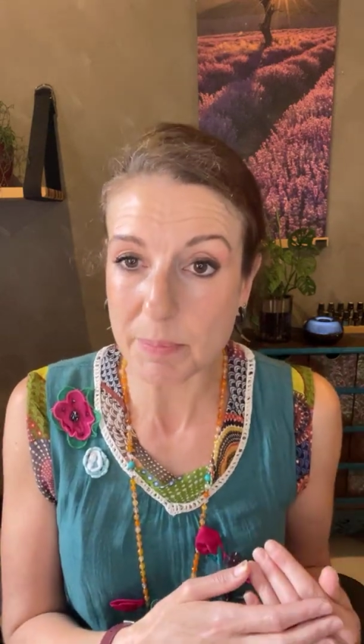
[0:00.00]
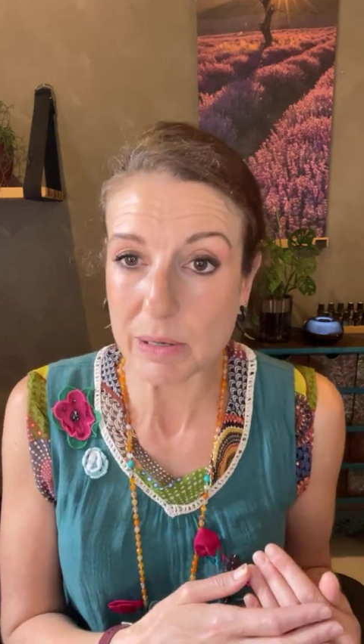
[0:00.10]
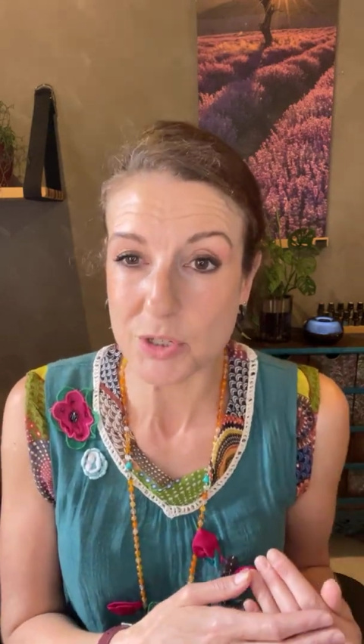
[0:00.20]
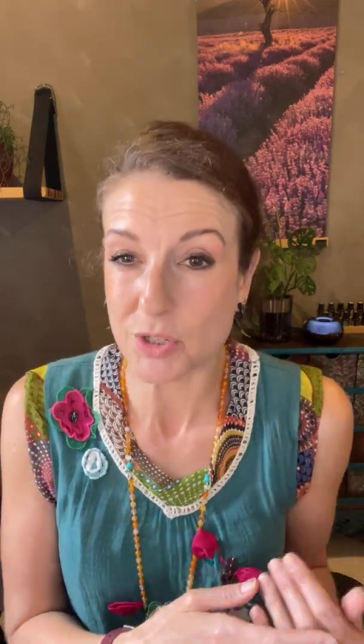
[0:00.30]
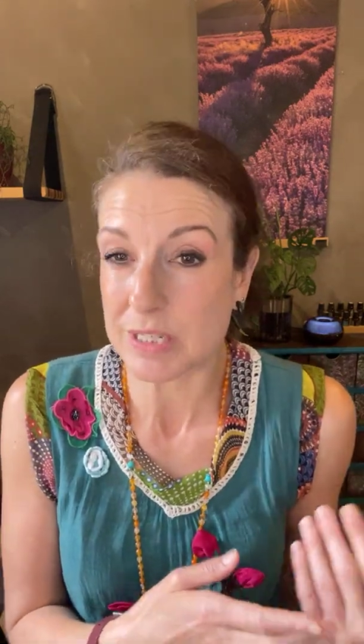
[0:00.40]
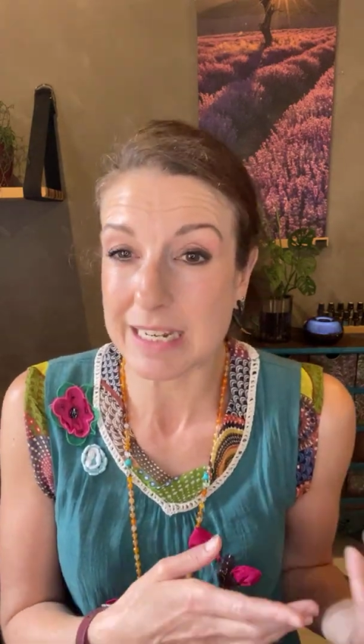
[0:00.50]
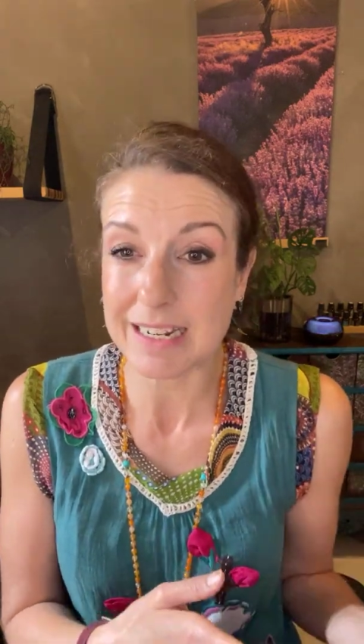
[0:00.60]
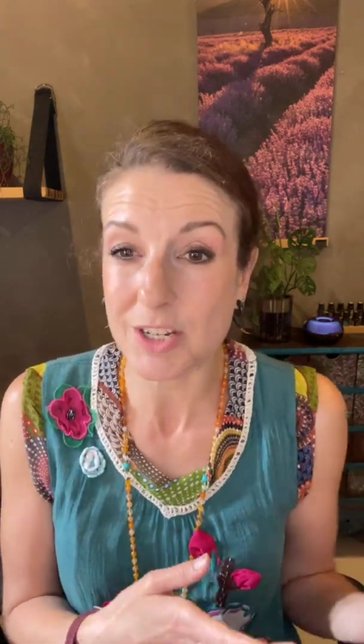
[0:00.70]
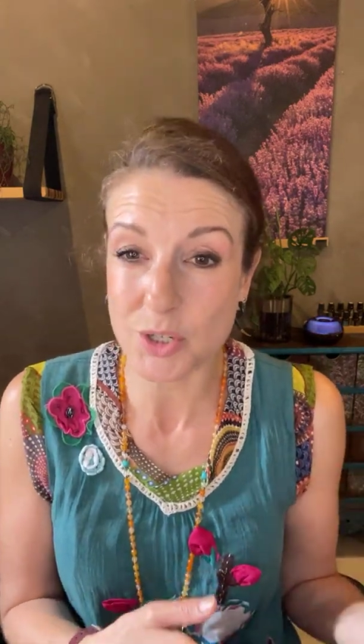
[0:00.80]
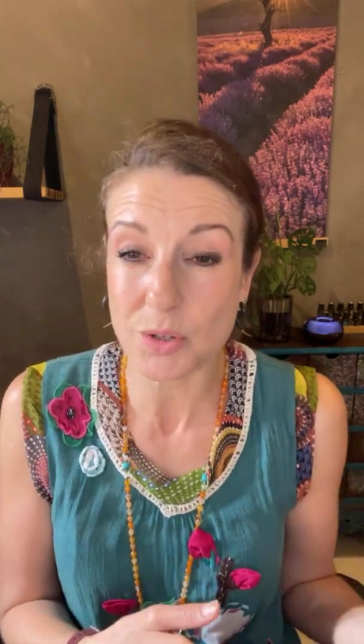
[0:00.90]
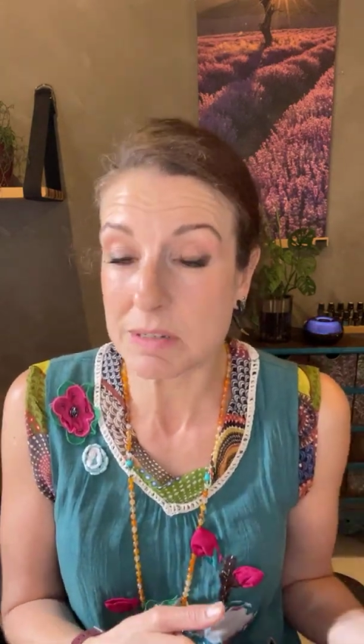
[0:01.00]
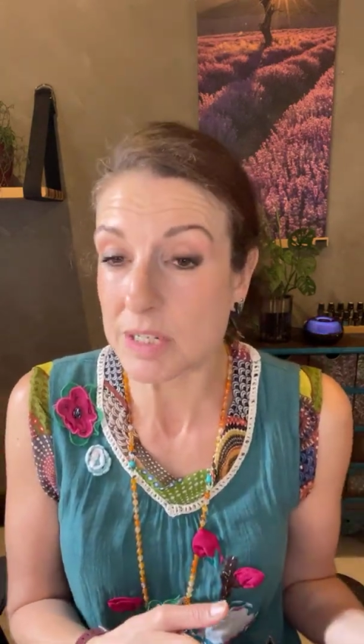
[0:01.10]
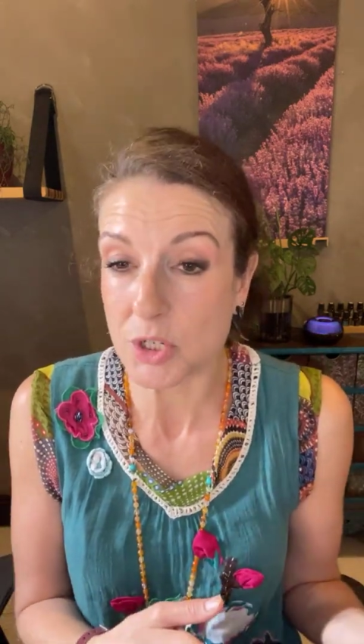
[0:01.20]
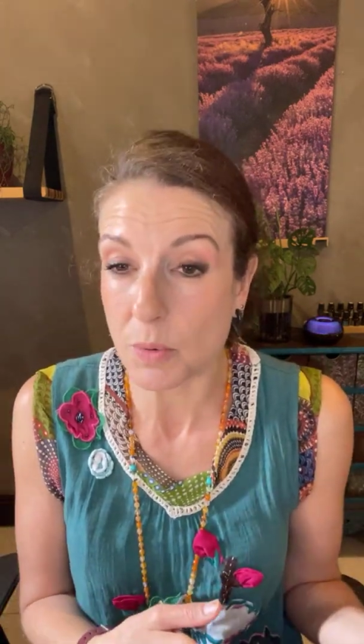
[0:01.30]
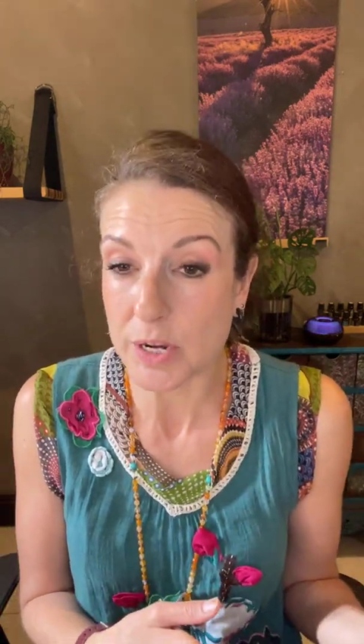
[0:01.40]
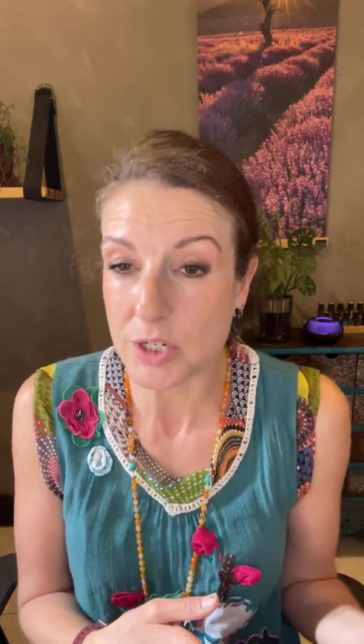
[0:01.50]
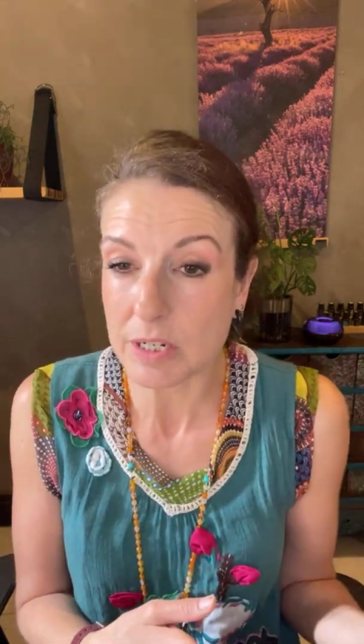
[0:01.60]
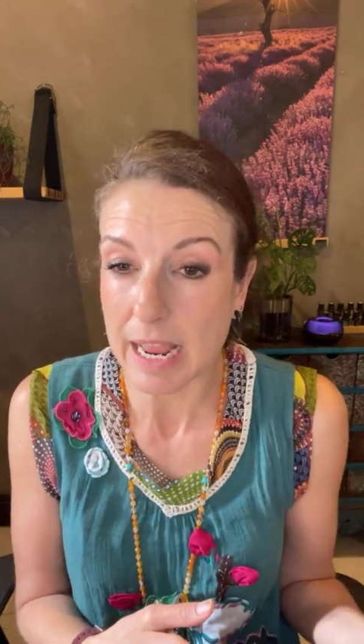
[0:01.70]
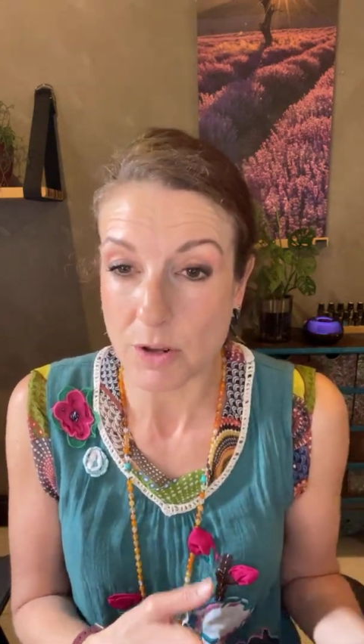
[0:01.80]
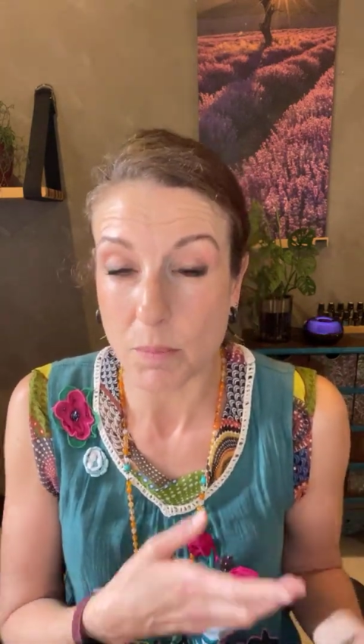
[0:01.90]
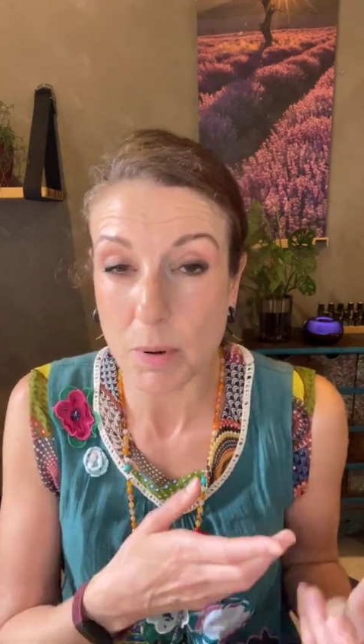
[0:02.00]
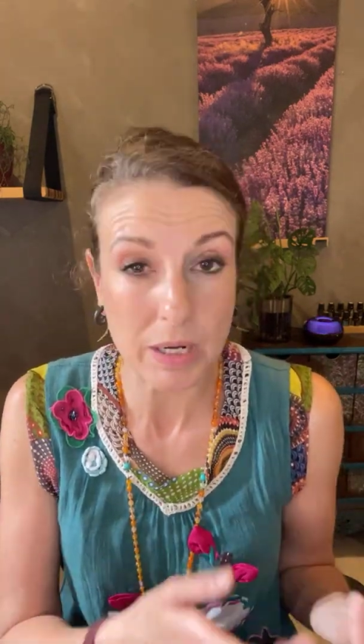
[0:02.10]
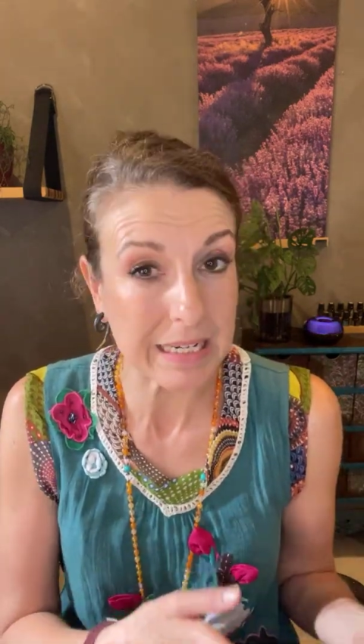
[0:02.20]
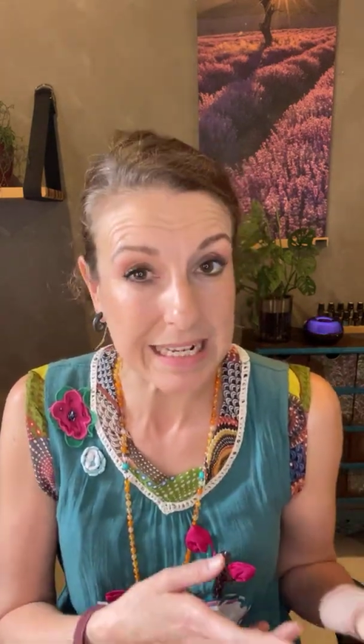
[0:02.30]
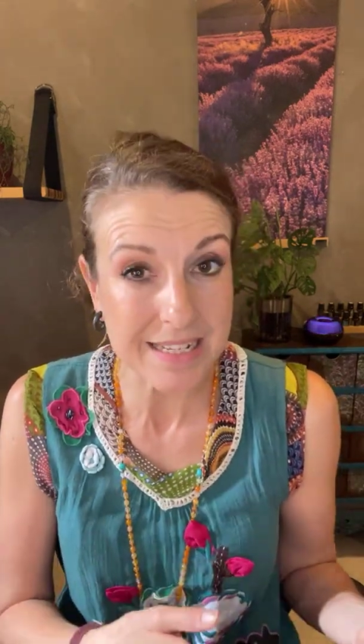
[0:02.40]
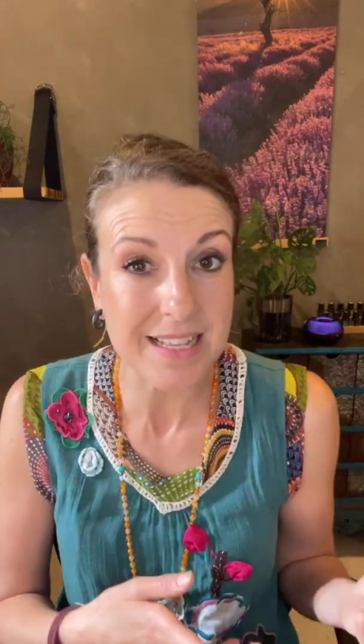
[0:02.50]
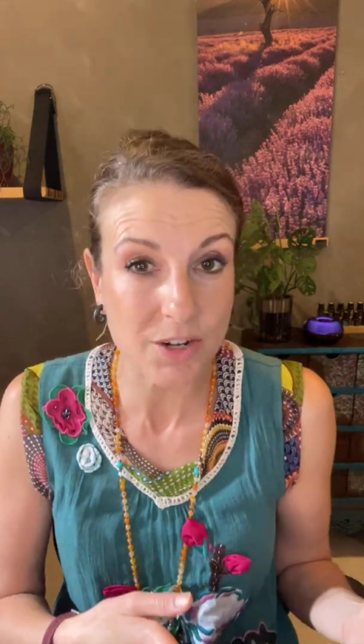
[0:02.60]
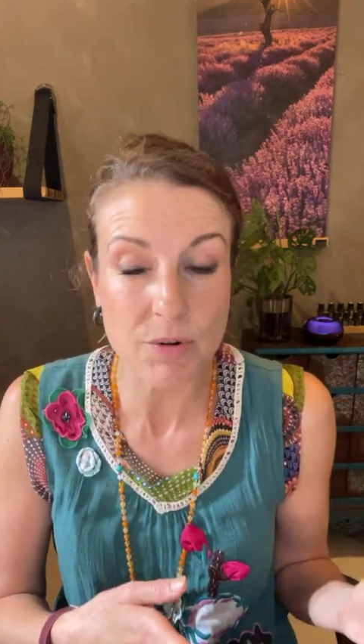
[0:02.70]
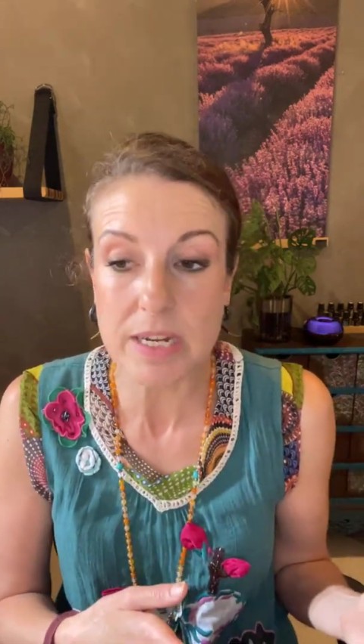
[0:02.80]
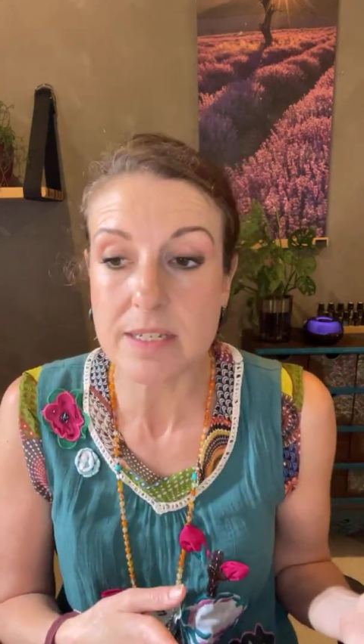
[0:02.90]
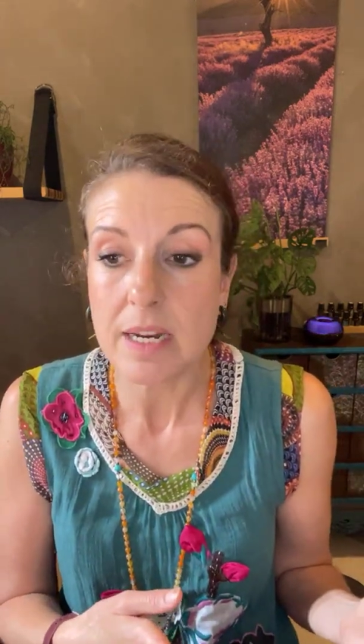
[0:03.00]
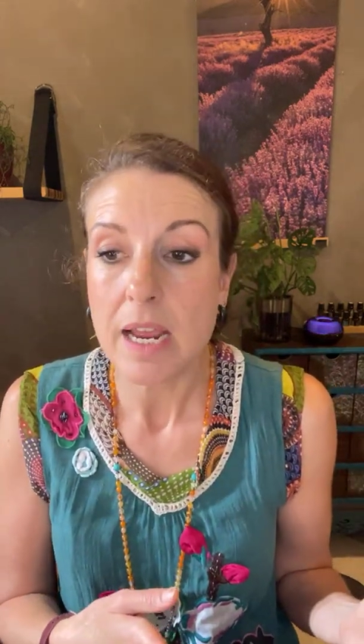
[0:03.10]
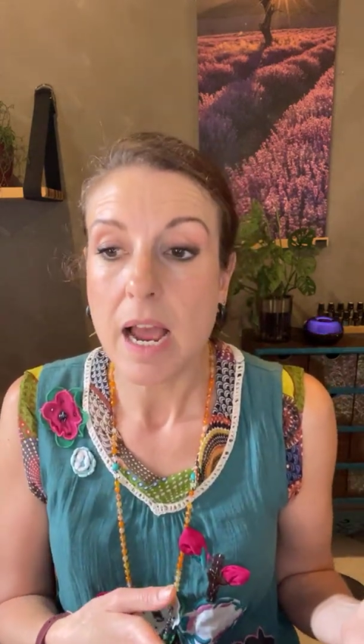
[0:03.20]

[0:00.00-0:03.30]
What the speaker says: because you're sitting in a certain situation and your body needs that rest.